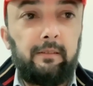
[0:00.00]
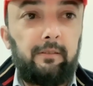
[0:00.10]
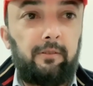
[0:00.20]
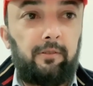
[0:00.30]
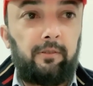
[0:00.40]

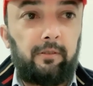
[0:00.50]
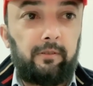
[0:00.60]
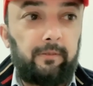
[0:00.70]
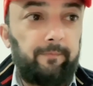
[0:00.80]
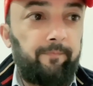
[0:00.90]

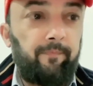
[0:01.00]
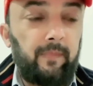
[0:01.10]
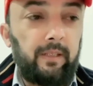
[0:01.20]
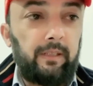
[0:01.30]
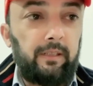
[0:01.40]
or
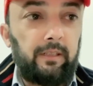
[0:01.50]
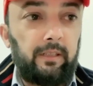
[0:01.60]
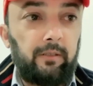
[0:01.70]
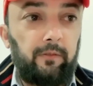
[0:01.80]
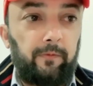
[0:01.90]
any
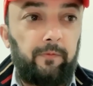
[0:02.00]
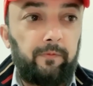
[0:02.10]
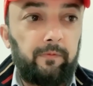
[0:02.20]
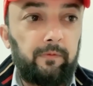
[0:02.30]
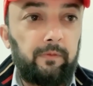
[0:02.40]
kind of
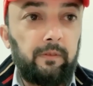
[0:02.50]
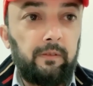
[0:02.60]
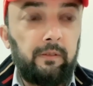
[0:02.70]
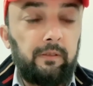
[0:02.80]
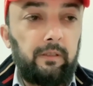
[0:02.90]

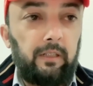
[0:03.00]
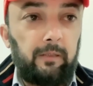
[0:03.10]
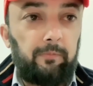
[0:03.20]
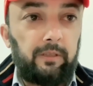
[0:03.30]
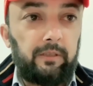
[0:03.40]

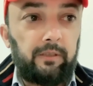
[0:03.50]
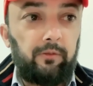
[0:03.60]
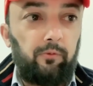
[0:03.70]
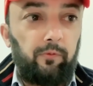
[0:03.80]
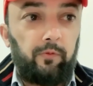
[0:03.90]
help I can
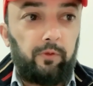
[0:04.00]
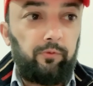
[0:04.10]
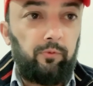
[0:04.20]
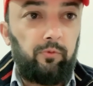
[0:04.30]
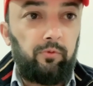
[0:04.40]
do for
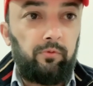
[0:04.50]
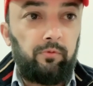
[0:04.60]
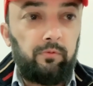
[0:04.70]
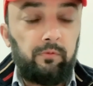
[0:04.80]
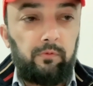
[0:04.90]

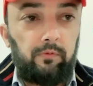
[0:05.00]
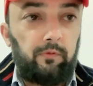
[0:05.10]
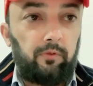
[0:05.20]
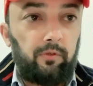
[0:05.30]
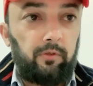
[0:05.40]
you,
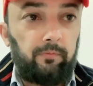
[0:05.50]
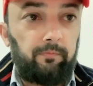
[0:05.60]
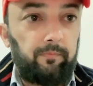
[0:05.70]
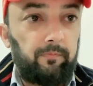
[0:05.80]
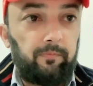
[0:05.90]
for
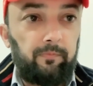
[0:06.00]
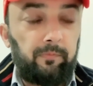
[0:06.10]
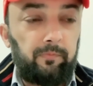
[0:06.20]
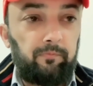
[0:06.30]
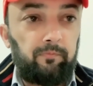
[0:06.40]

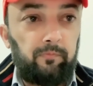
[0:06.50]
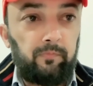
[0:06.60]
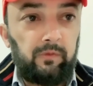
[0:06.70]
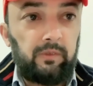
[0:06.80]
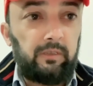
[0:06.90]

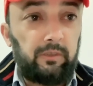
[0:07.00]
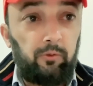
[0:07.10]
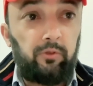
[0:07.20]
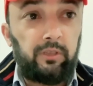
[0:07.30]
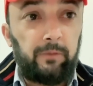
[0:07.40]

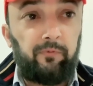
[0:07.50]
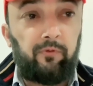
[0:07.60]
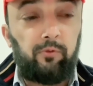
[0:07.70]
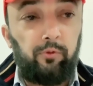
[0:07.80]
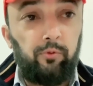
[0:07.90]
good
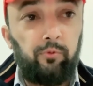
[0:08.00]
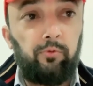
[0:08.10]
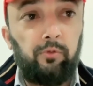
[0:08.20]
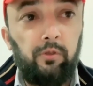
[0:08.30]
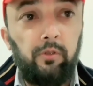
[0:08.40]
tips to
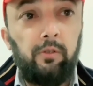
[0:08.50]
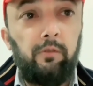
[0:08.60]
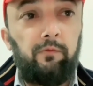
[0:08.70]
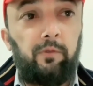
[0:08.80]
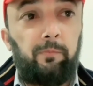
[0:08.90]
you
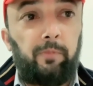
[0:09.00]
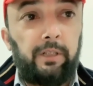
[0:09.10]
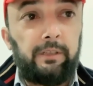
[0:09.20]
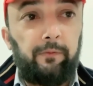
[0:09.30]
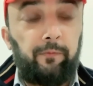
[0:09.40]
for
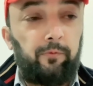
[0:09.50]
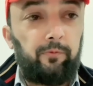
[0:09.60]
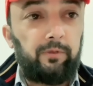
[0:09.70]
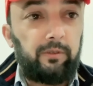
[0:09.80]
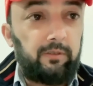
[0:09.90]
buying the
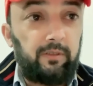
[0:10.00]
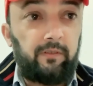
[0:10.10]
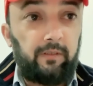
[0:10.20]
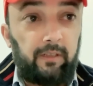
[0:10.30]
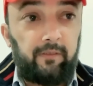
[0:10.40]
phone in
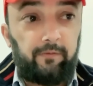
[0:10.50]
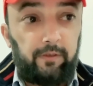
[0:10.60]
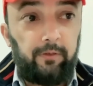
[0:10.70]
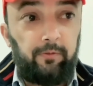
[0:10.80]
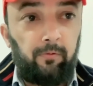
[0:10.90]
this next
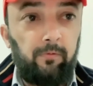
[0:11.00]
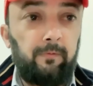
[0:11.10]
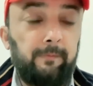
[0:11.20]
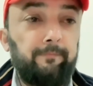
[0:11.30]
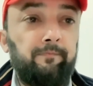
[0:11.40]
video.
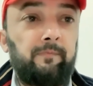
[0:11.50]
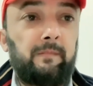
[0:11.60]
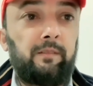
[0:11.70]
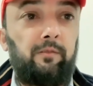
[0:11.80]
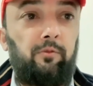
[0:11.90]

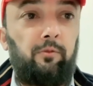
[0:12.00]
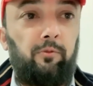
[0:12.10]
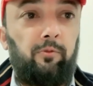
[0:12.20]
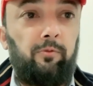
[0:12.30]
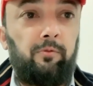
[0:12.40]

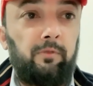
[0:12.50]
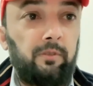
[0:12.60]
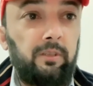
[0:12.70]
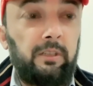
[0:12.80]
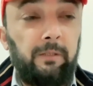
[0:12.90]
So
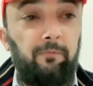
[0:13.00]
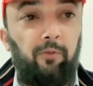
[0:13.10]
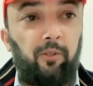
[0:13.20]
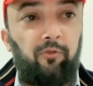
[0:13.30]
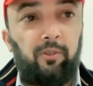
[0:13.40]
keep
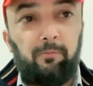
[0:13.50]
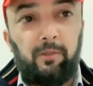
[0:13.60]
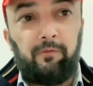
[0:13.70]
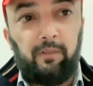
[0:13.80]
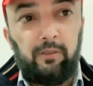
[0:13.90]
watching my
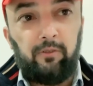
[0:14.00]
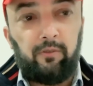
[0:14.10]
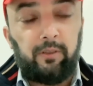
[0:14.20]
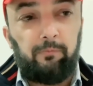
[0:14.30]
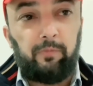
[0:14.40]

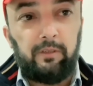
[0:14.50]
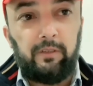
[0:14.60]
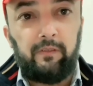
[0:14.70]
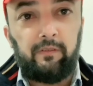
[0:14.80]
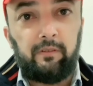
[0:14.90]
videos and please